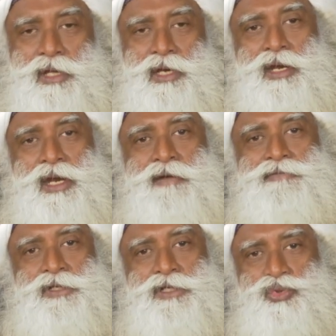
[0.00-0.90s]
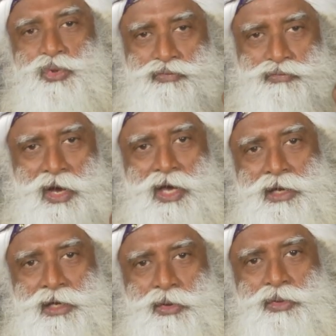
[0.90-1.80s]
their crafts are so
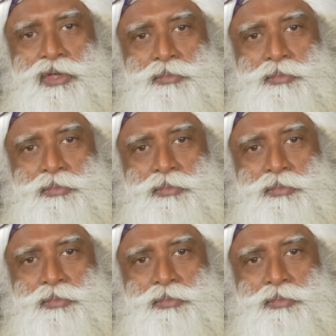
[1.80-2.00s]
fine, you know, the